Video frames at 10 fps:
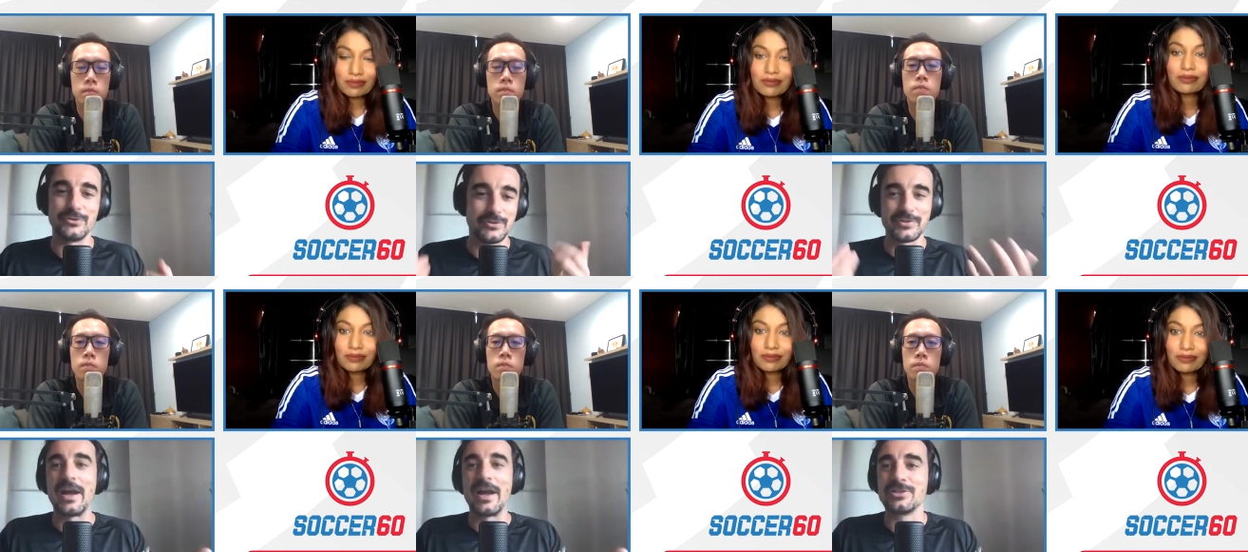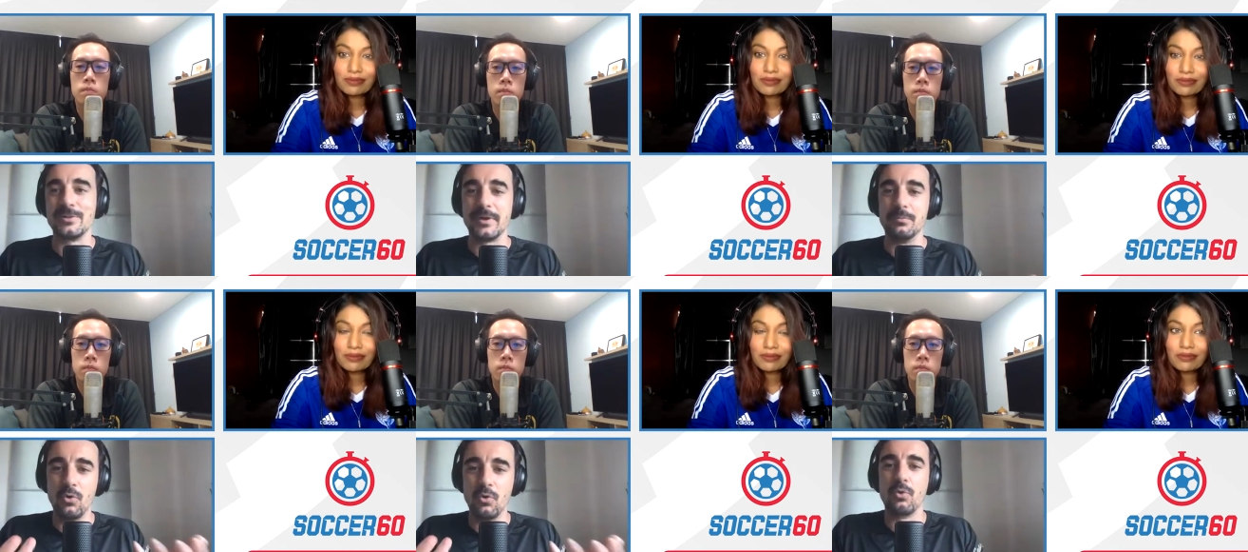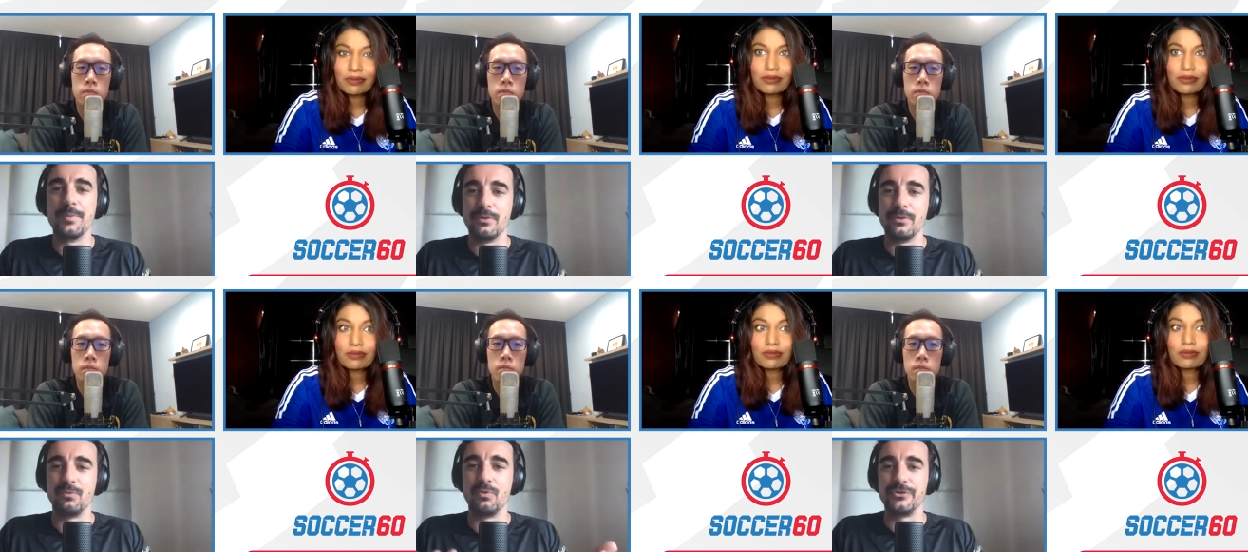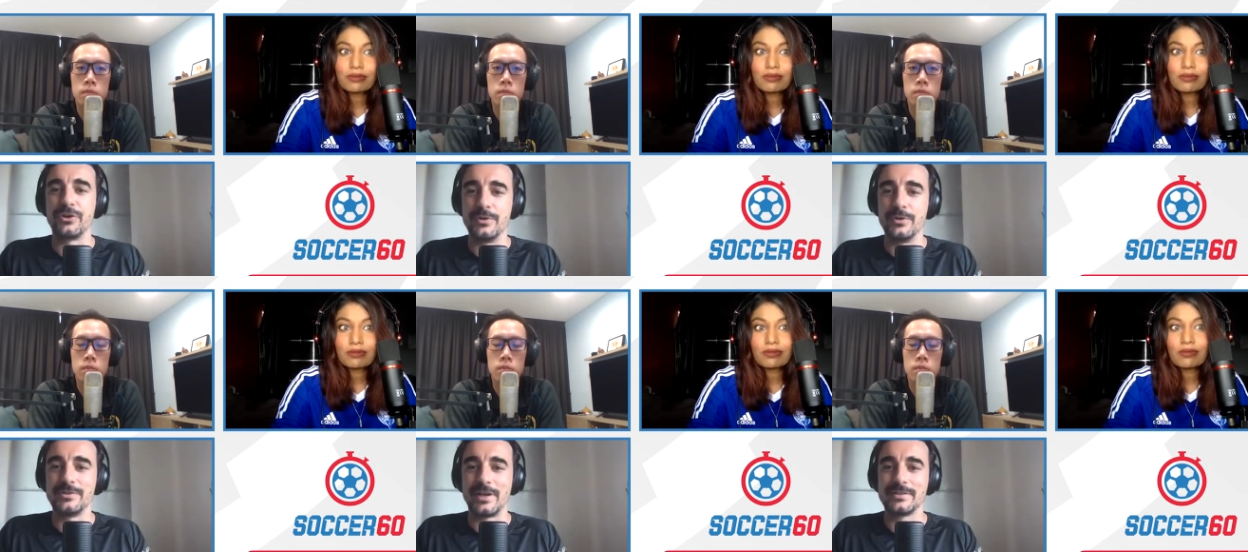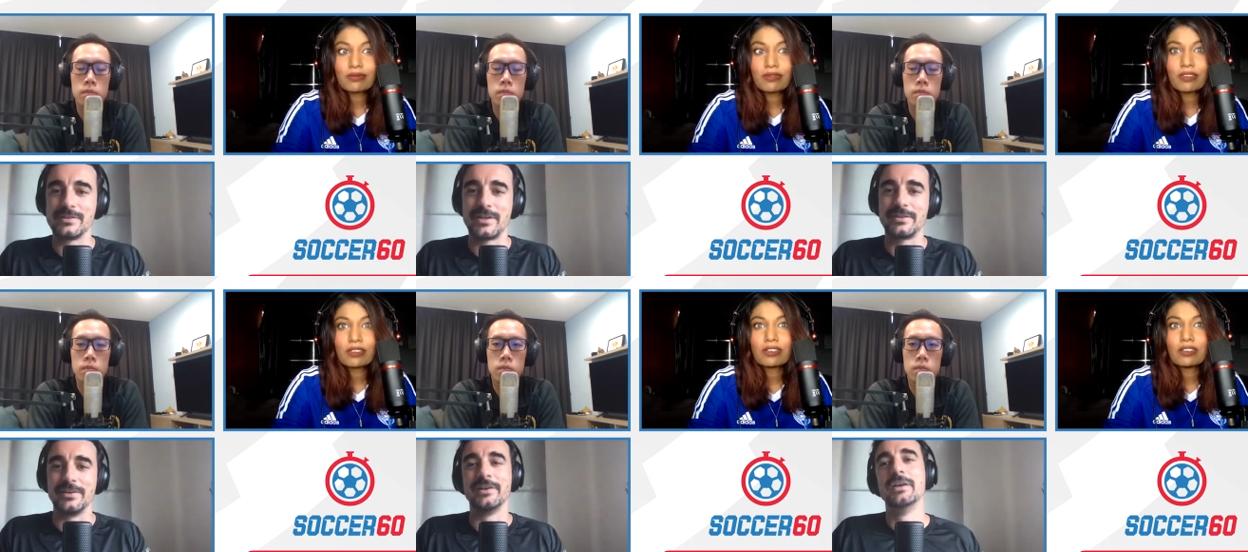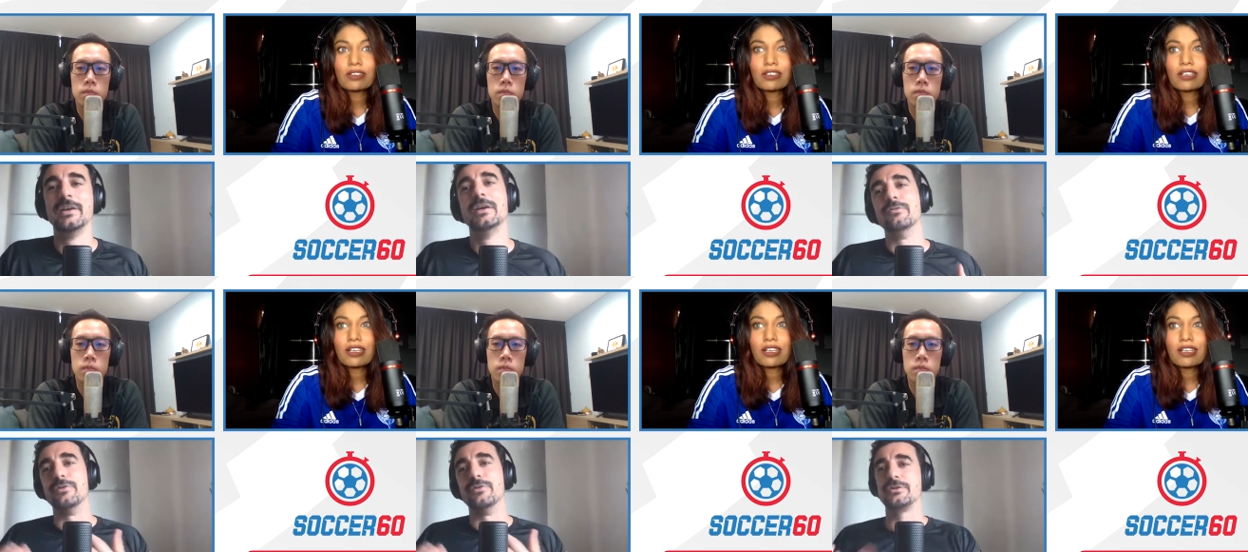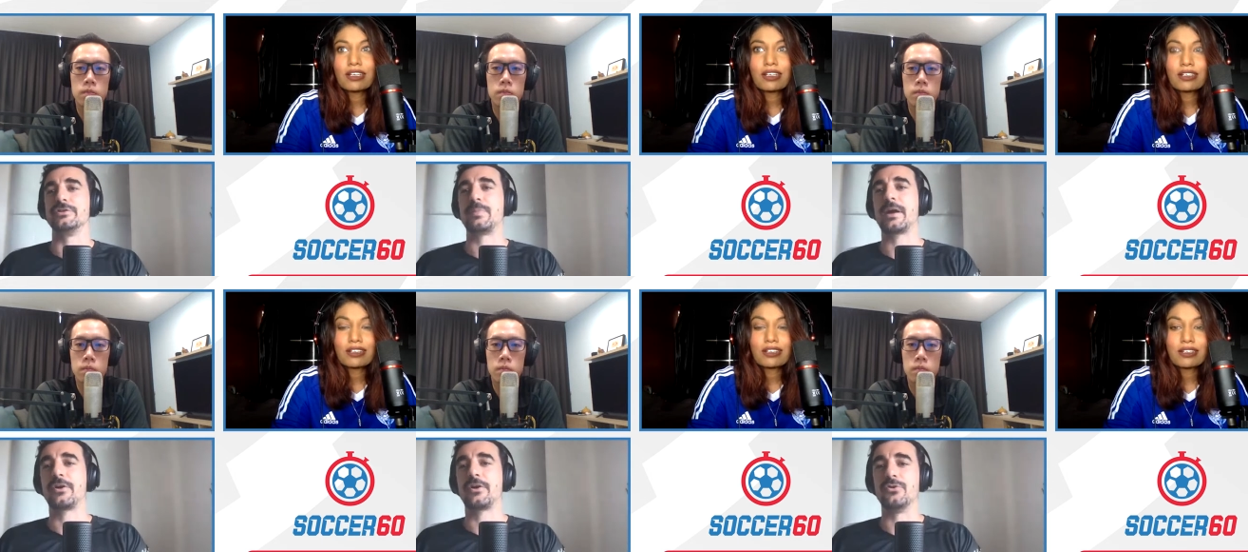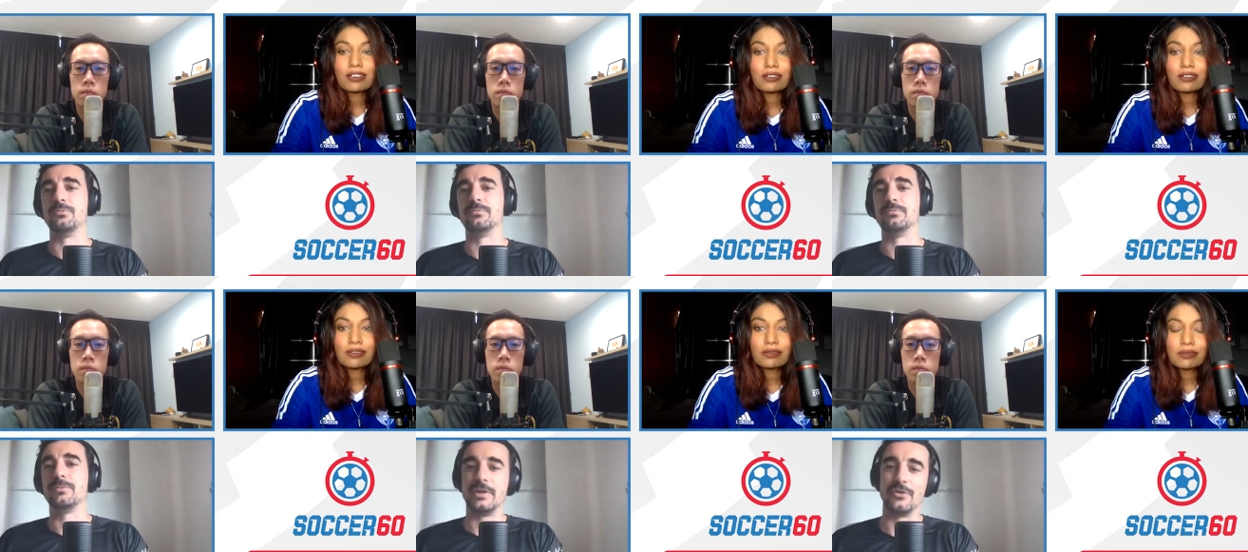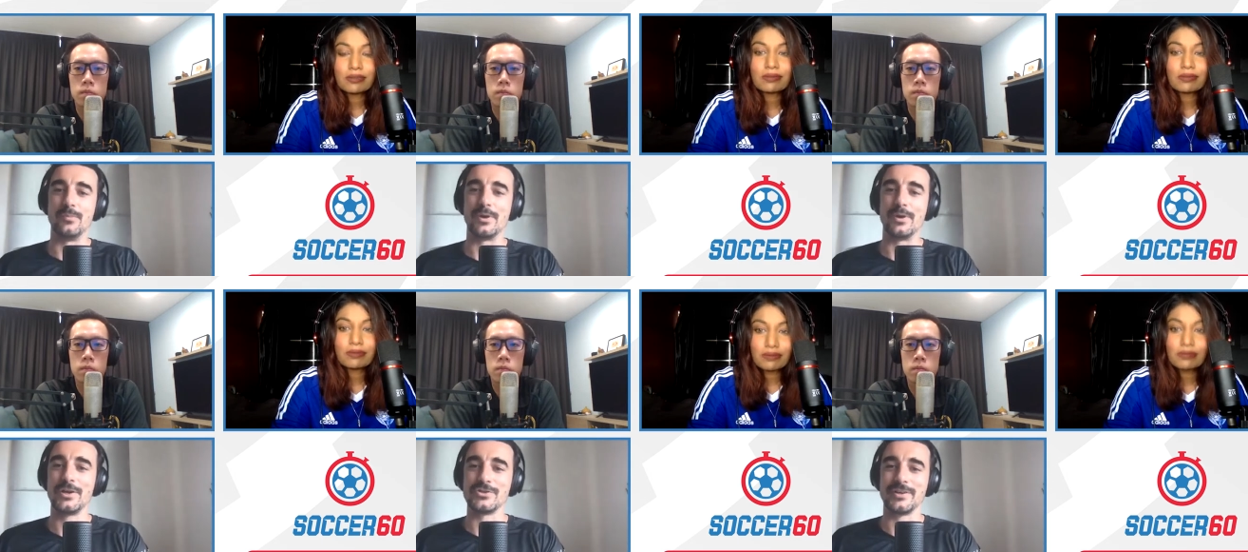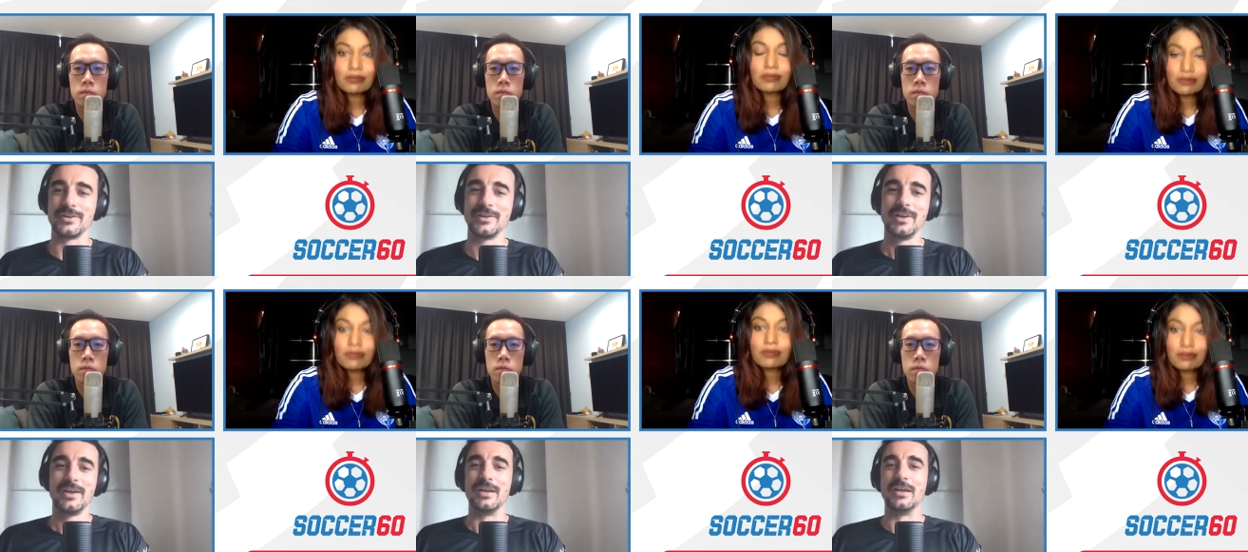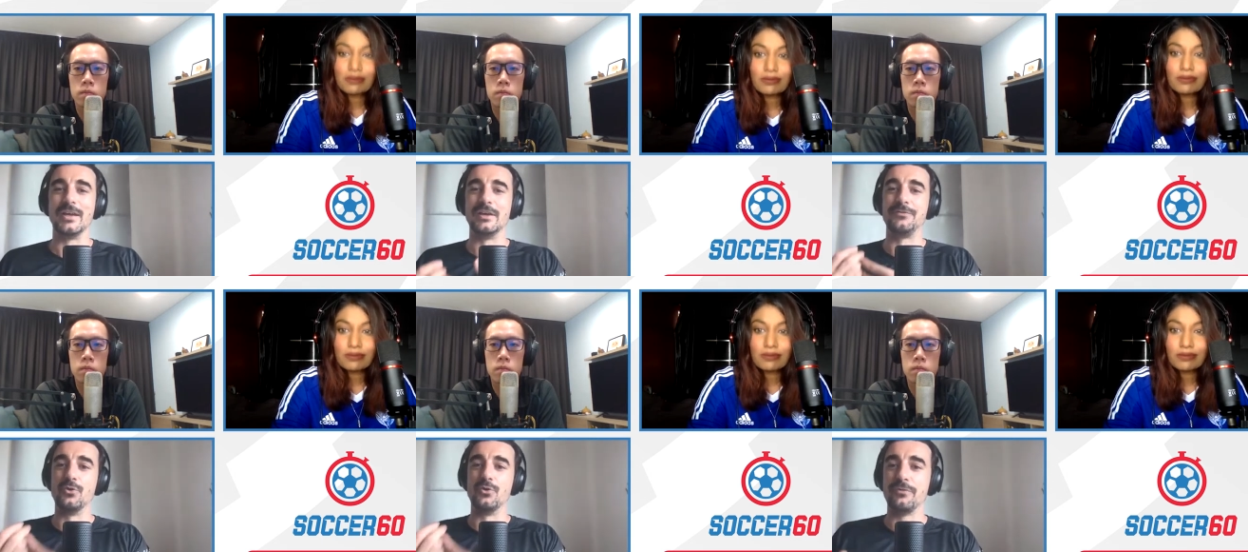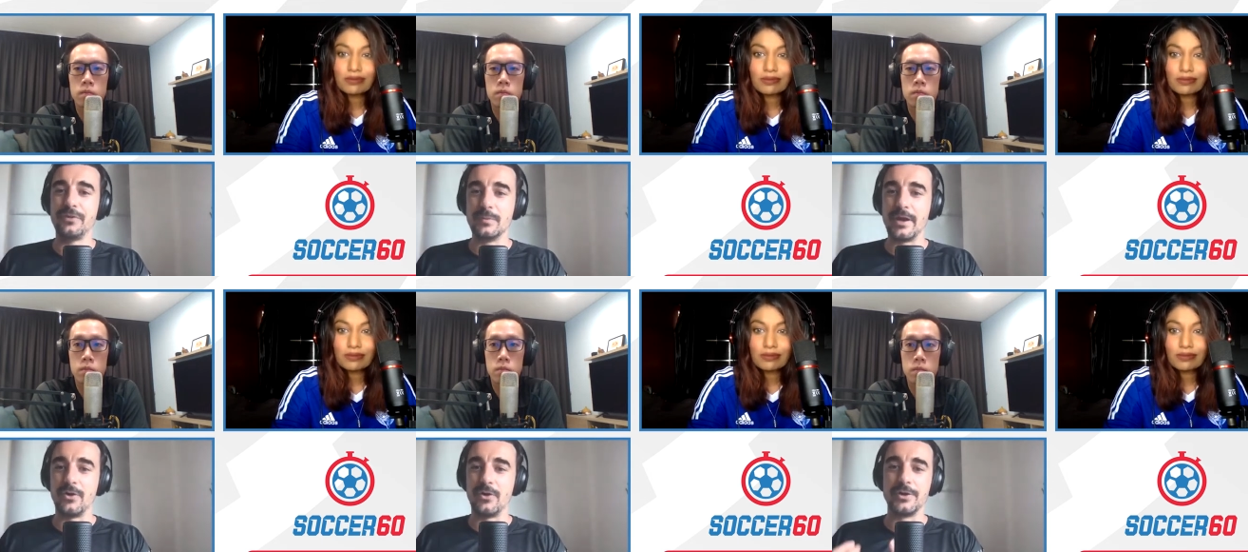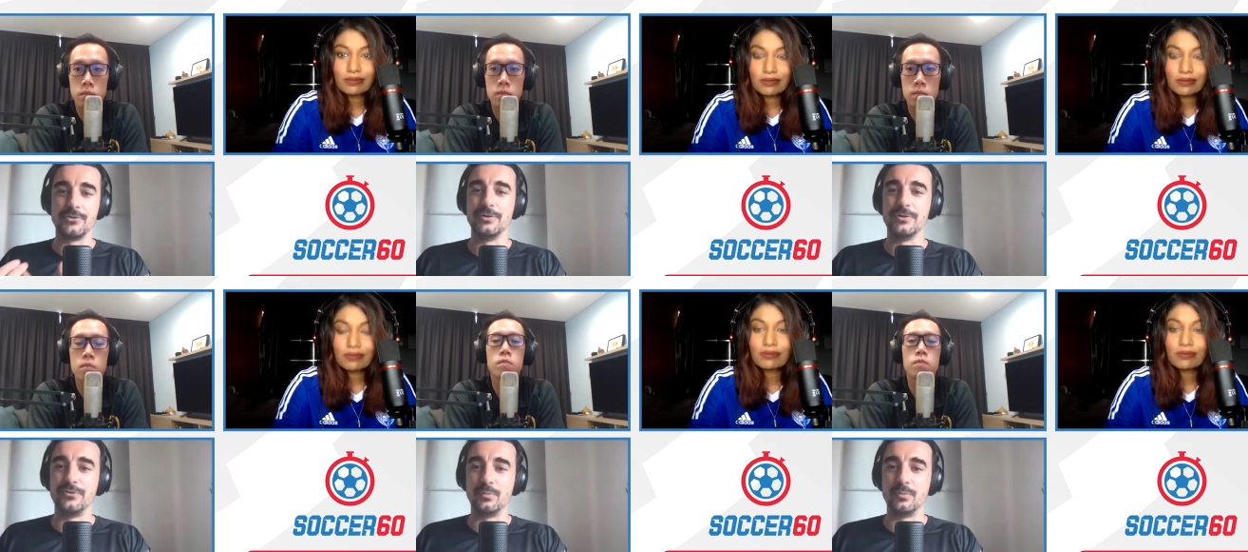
Speaker 1: So does that actually make more women want to go into that sector versus back home here in Malaysia? If you're a female and you're in the